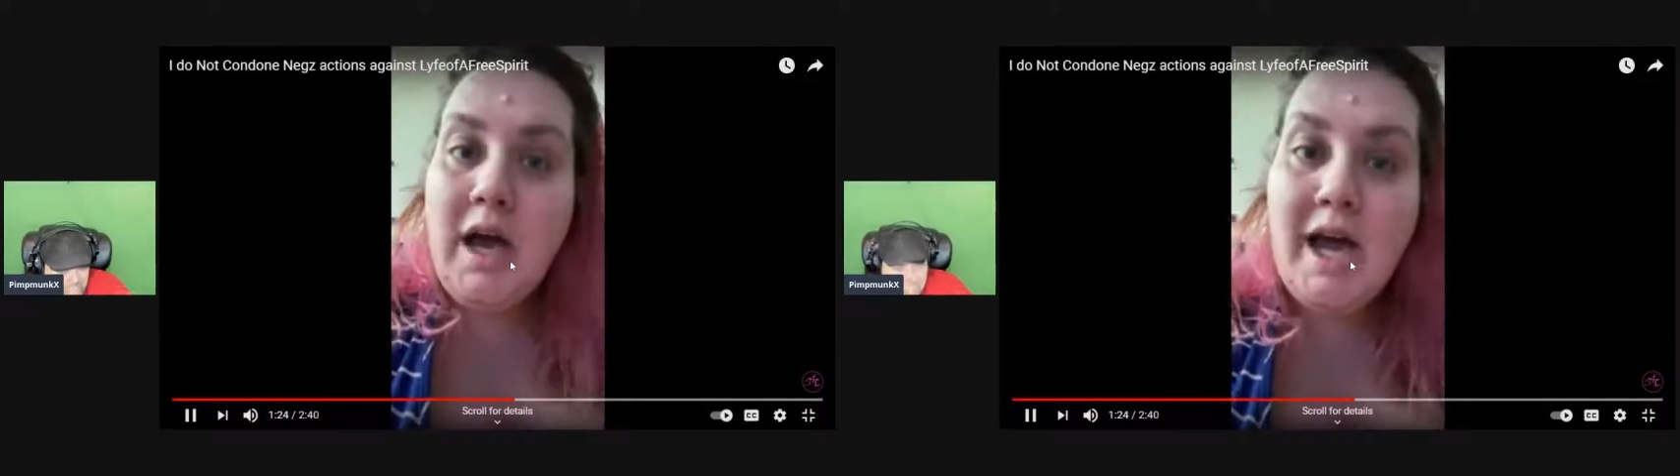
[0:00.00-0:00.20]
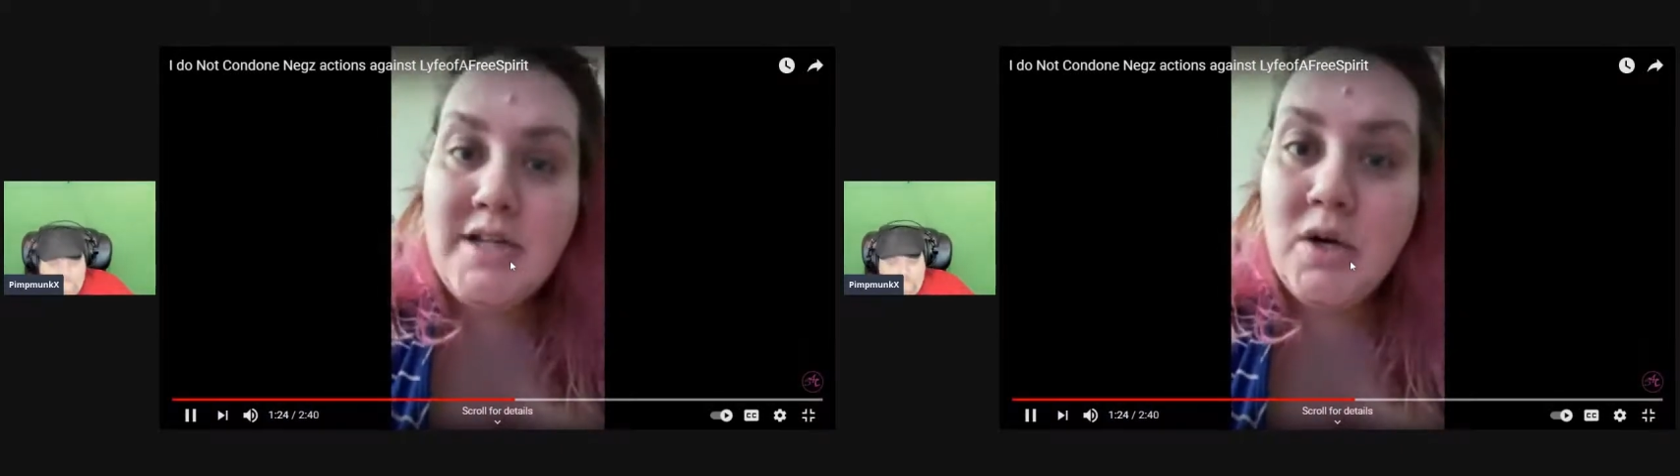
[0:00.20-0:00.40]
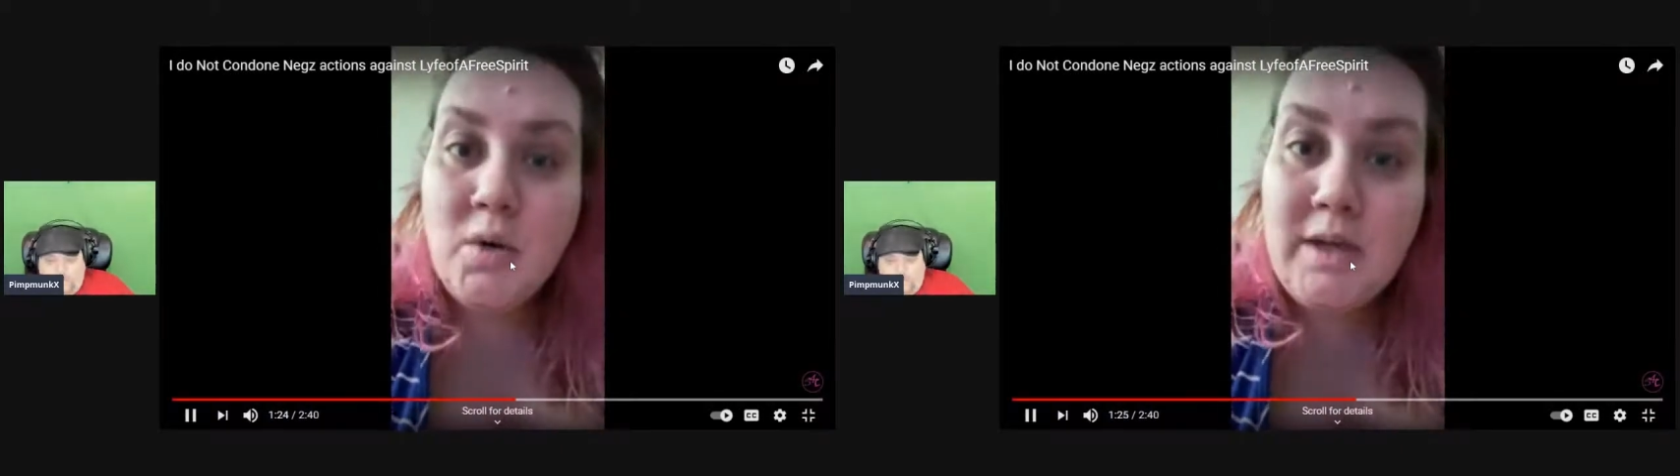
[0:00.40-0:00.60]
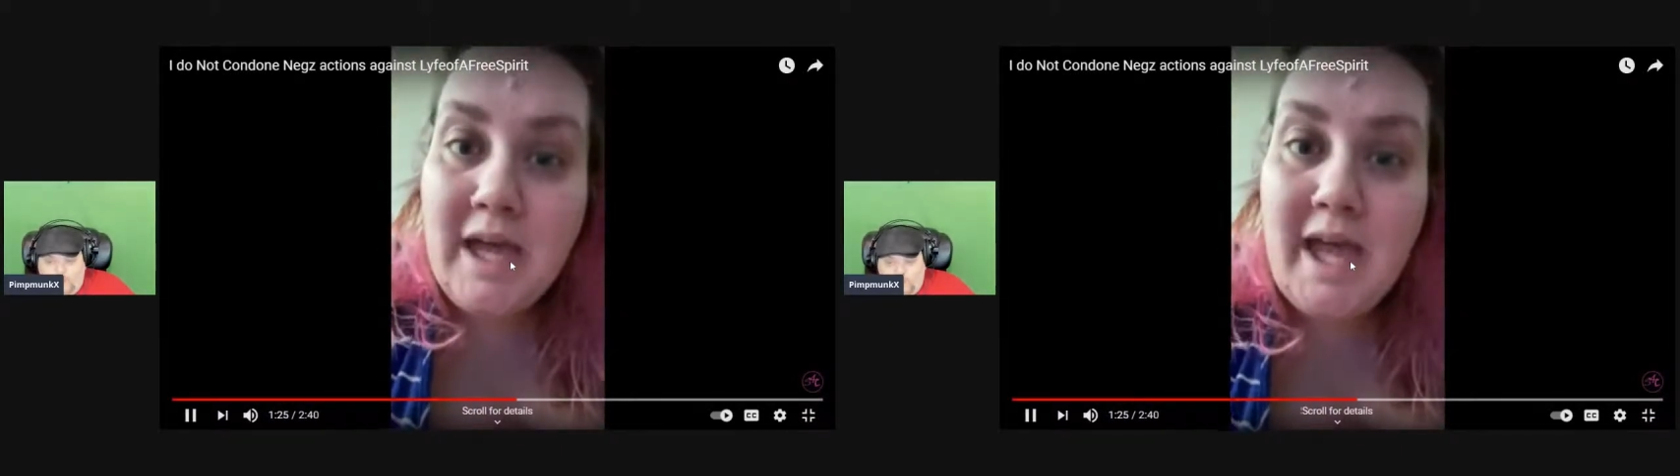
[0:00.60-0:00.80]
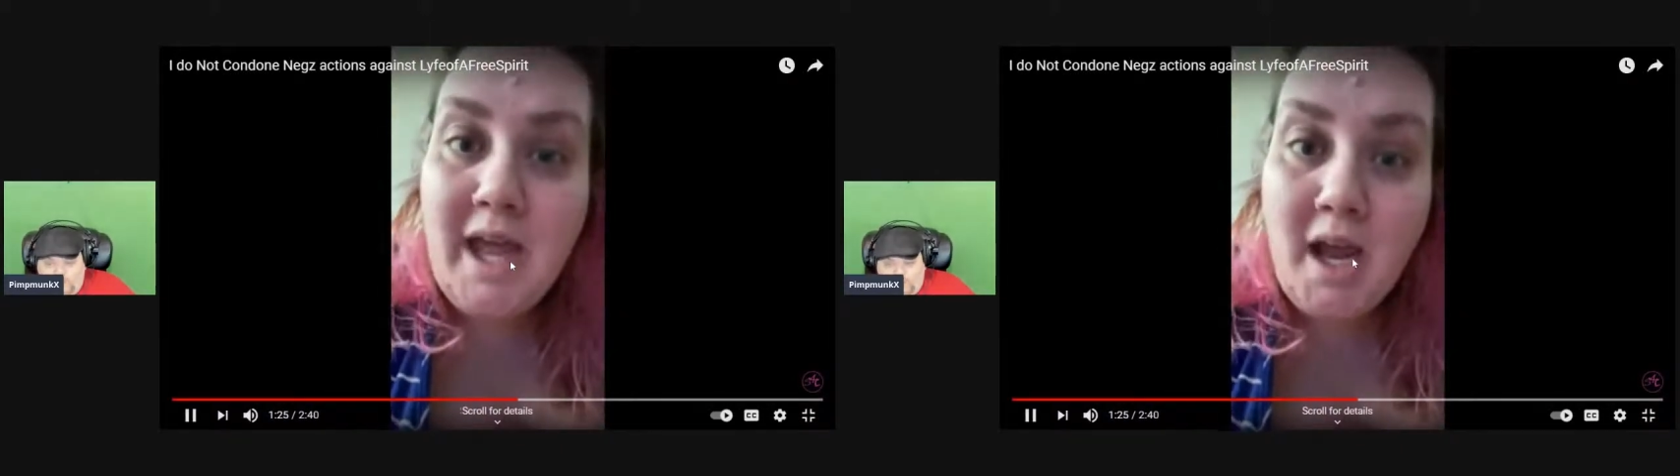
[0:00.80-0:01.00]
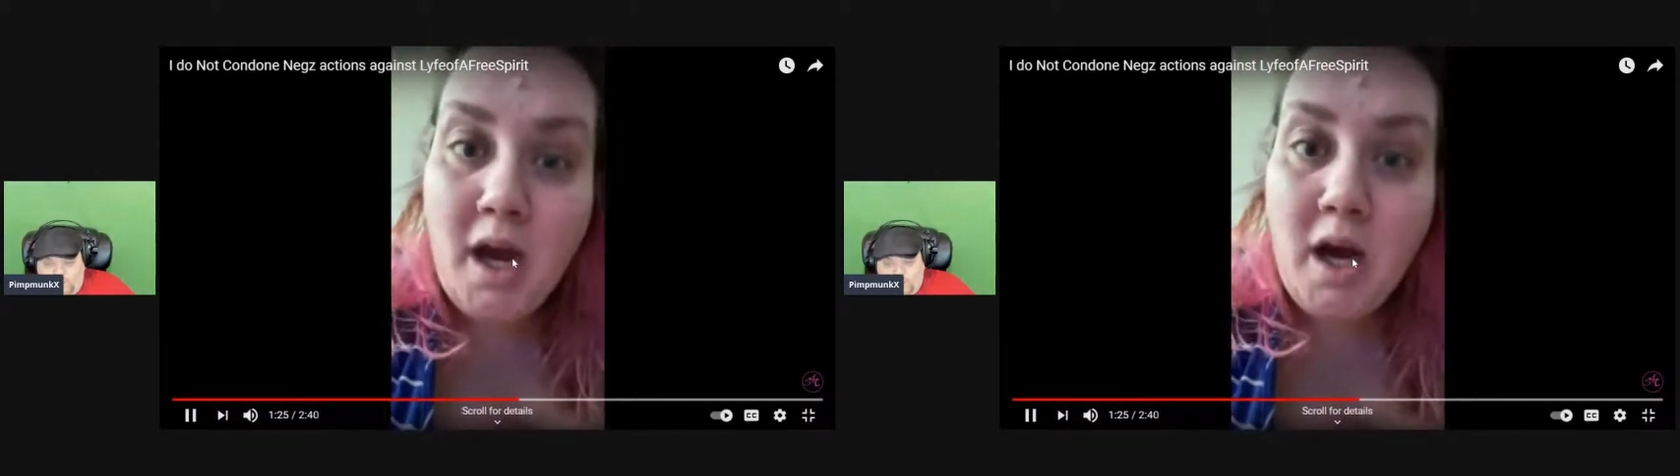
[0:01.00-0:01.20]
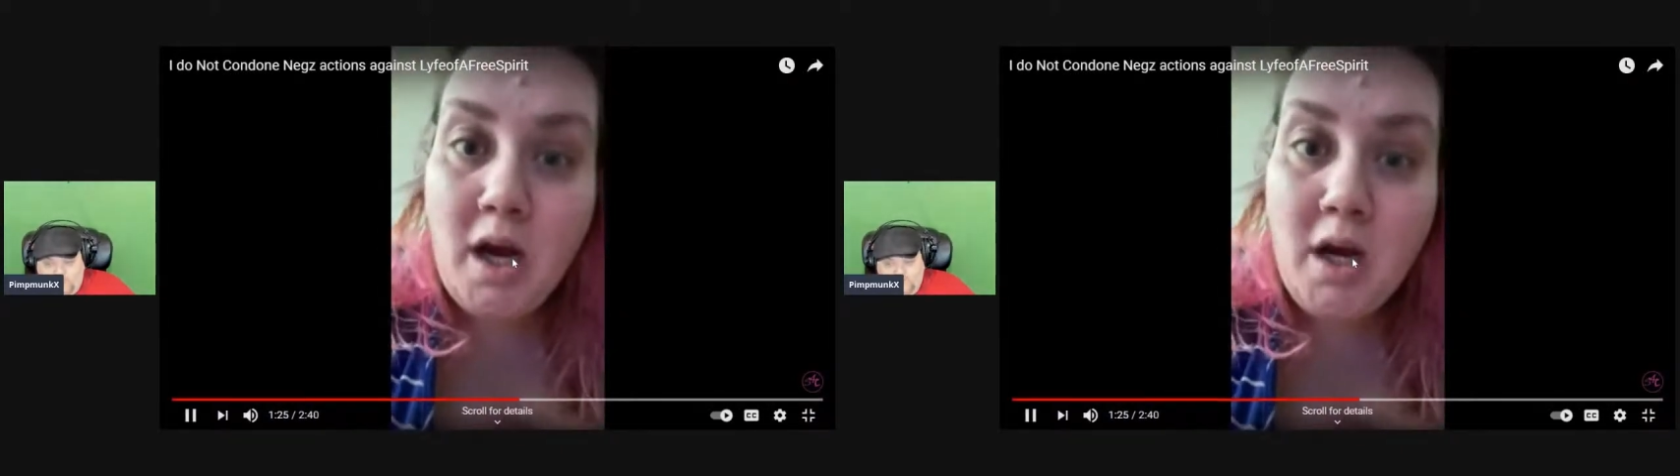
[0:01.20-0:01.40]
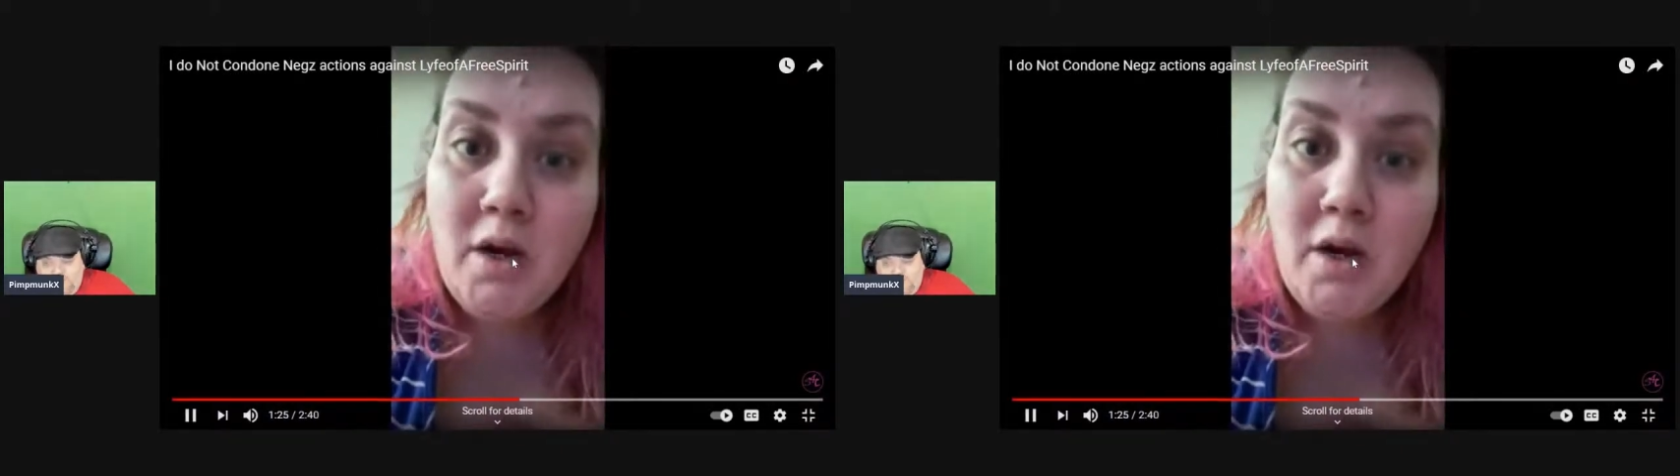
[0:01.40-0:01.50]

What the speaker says: I don't care